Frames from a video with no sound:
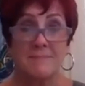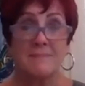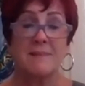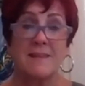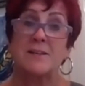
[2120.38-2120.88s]

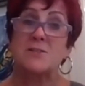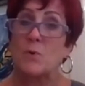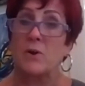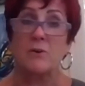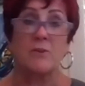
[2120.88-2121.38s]
then it's
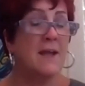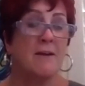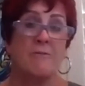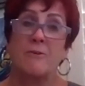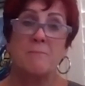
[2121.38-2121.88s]
worth
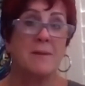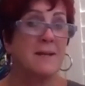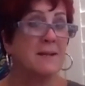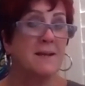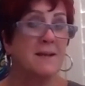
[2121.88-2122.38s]
every
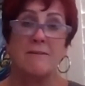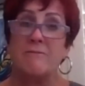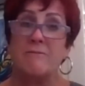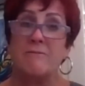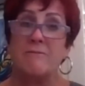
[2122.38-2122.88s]
minute of
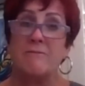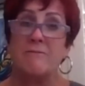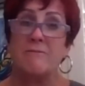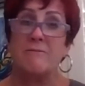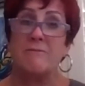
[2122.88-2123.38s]
every
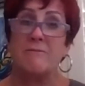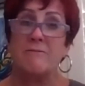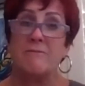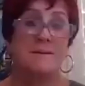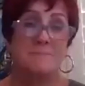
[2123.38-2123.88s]
day for me.